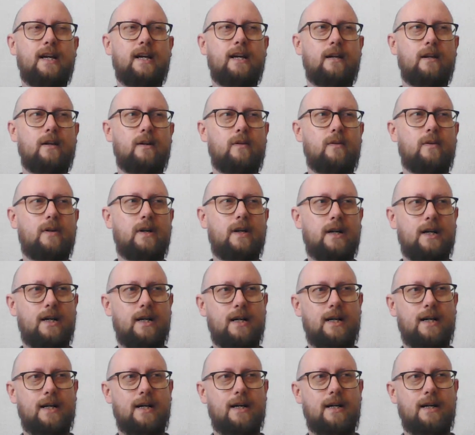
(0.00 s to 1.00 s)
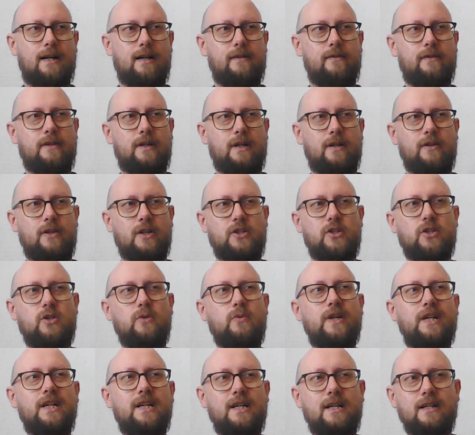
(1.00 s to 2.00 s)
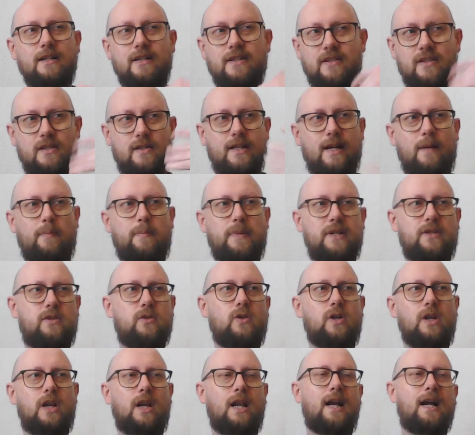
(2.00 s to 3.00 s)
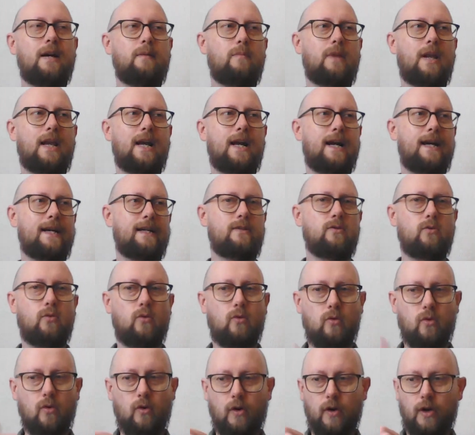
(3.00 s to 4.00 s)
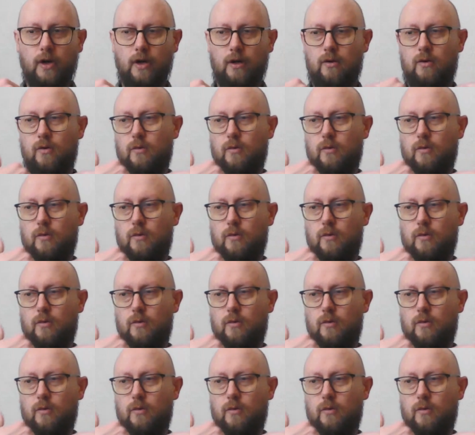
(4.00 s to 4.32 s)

Not so eager to step into the limelight, or